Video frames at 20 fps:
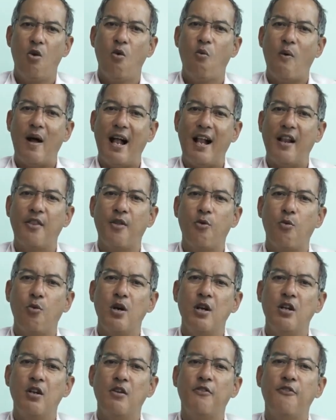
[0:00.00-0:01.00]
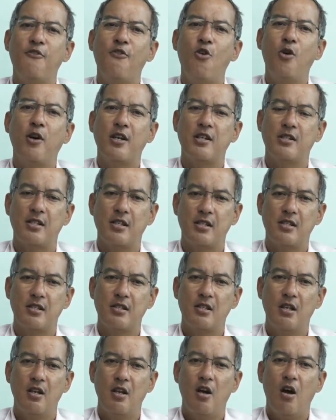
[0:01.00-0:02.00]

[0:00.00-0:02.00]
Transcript: while the world focuses